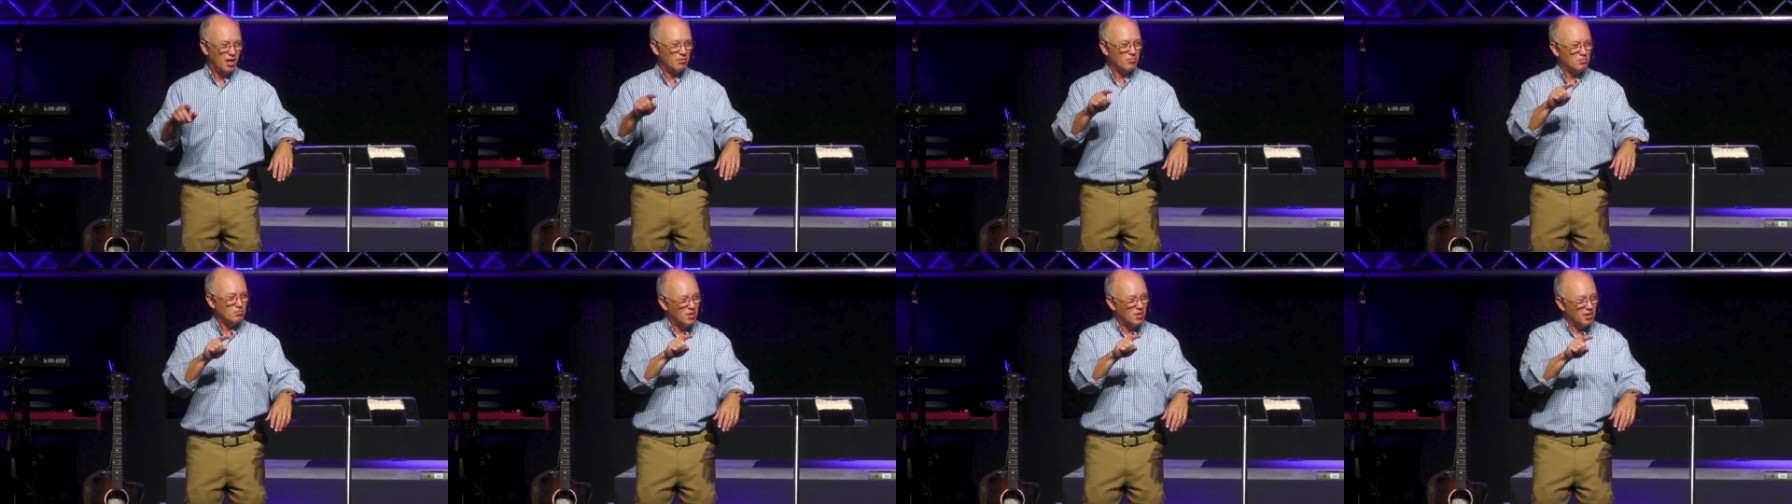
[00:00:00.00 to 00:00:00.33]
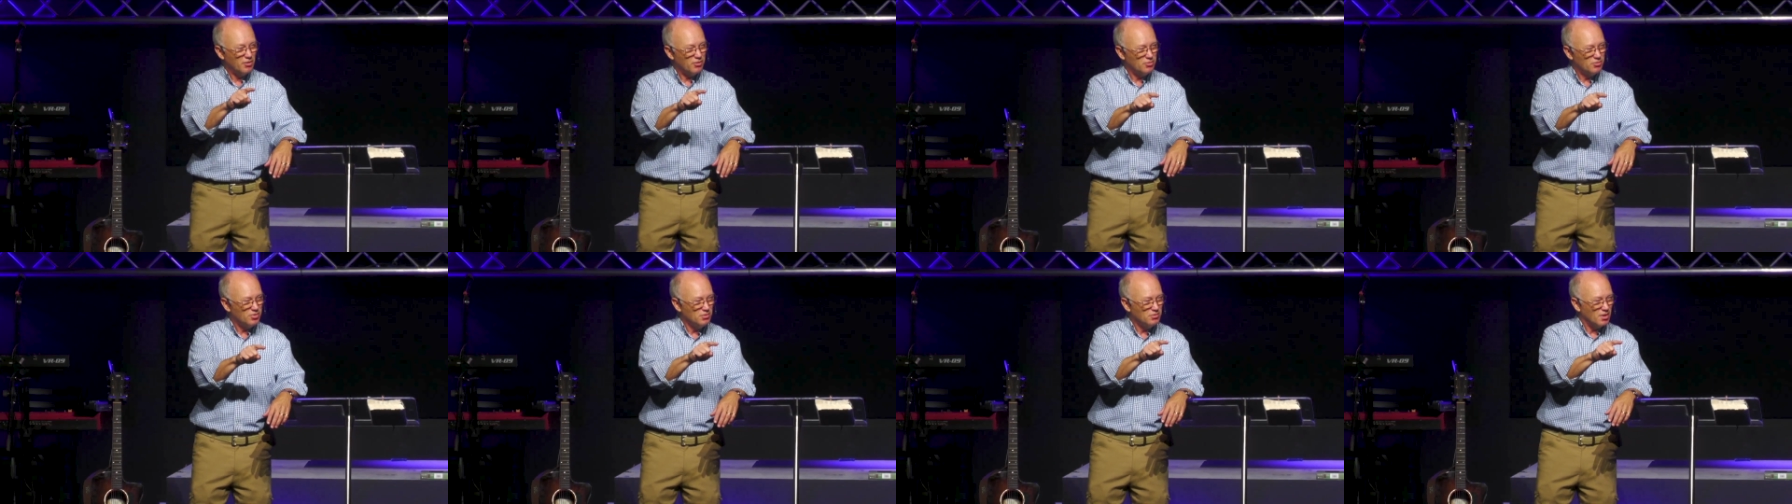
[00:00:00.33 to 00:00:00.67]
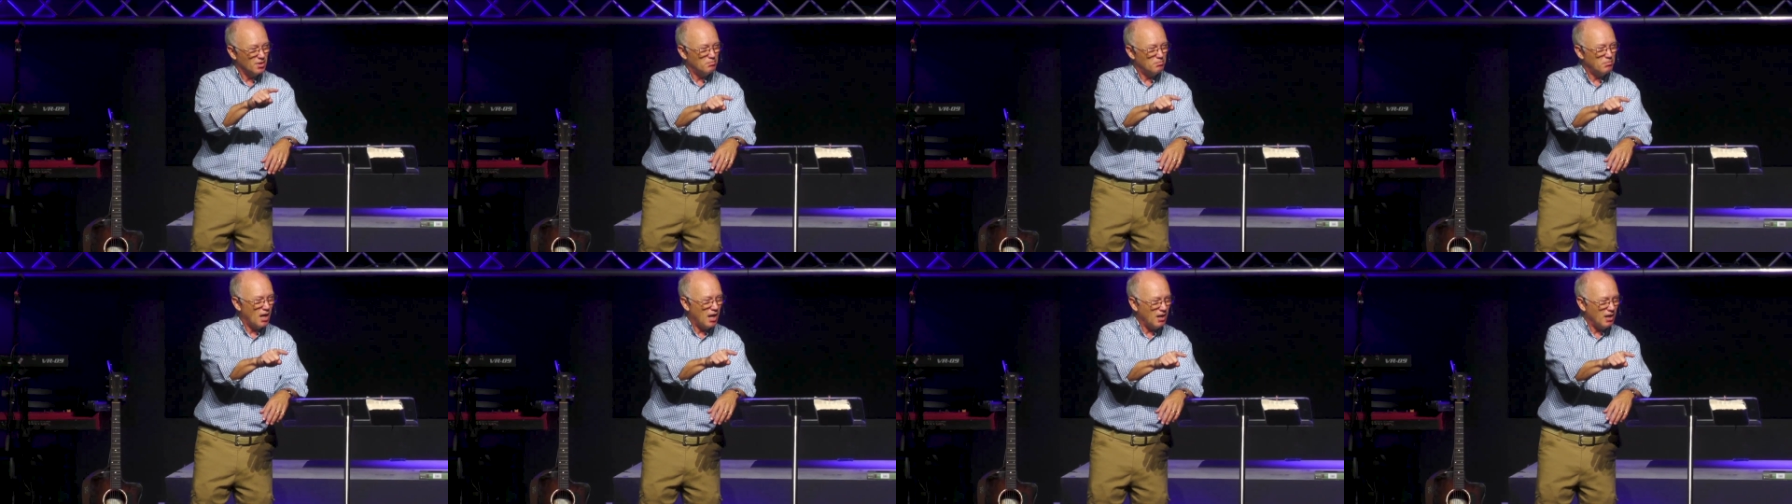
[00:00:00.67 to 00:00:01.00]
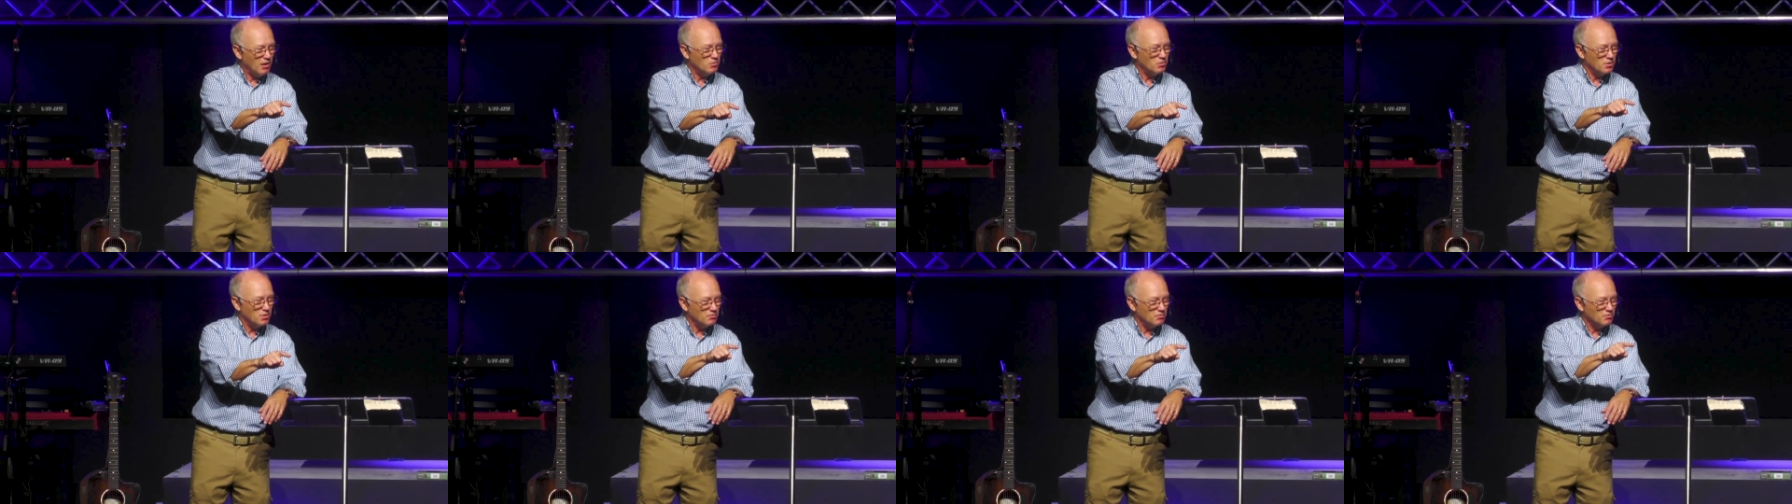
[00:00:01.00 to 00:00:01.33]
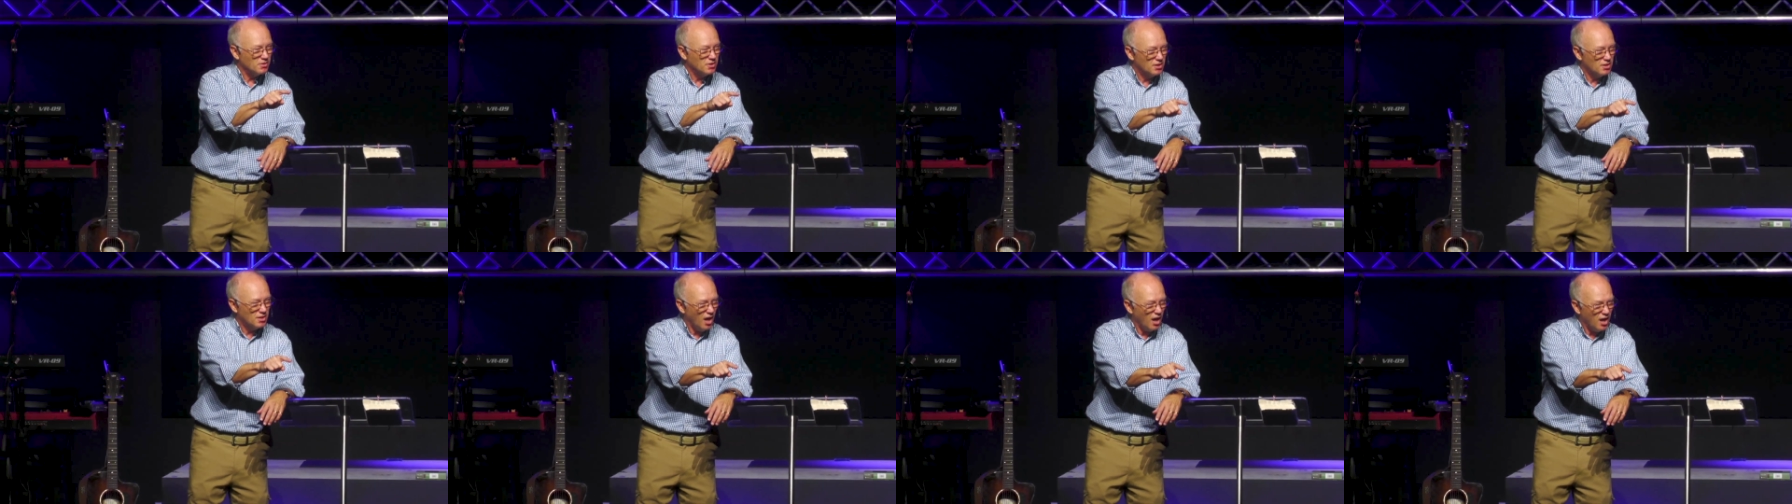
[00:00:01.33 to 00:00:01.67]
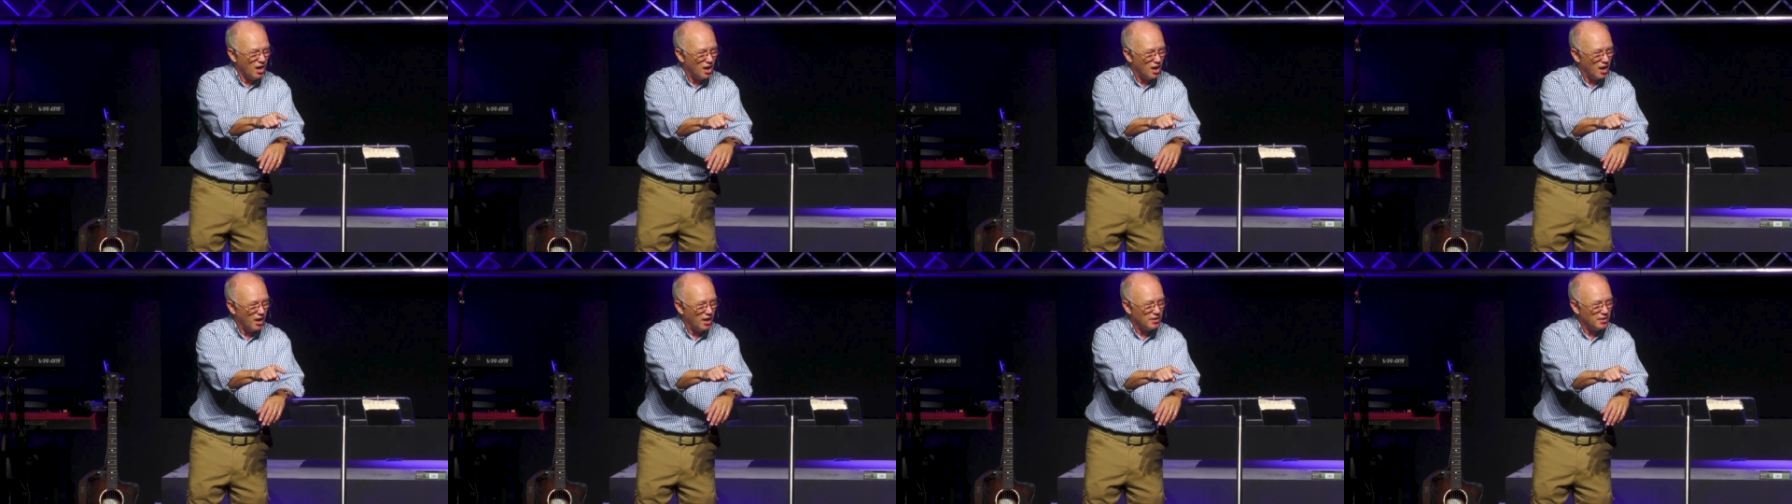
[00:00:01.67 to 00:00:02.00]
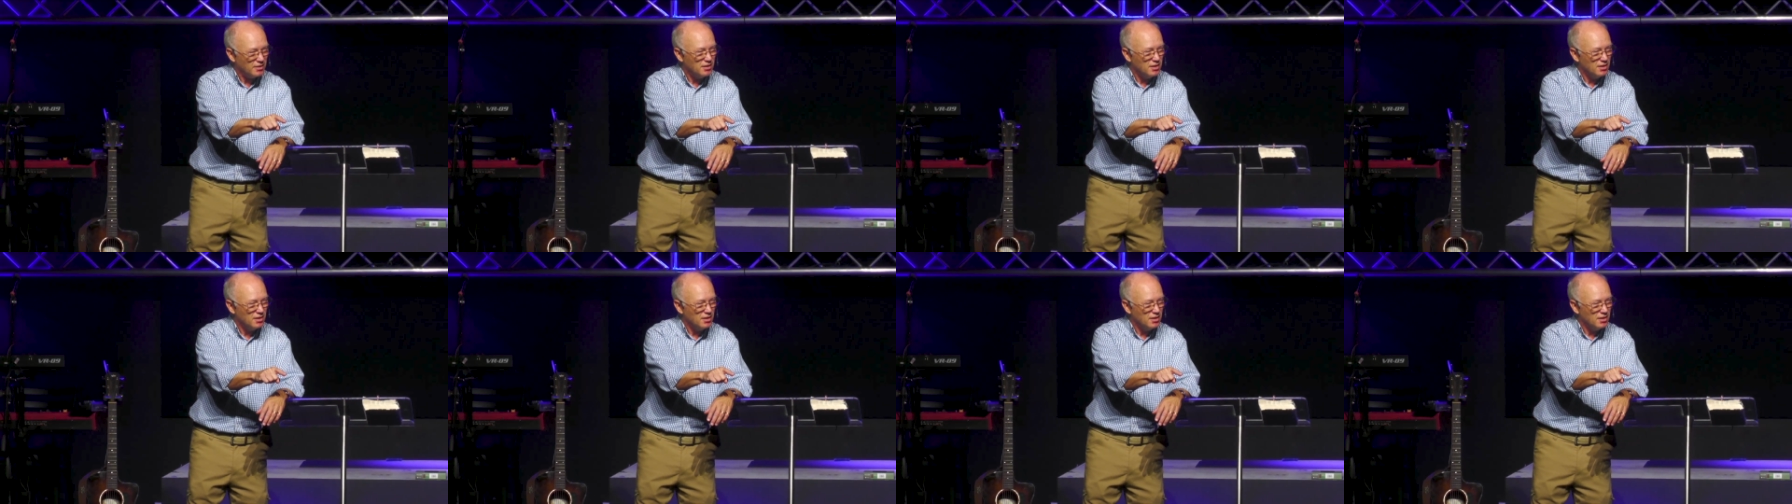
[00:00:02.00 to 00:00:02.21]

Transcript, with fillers: but through the power of God.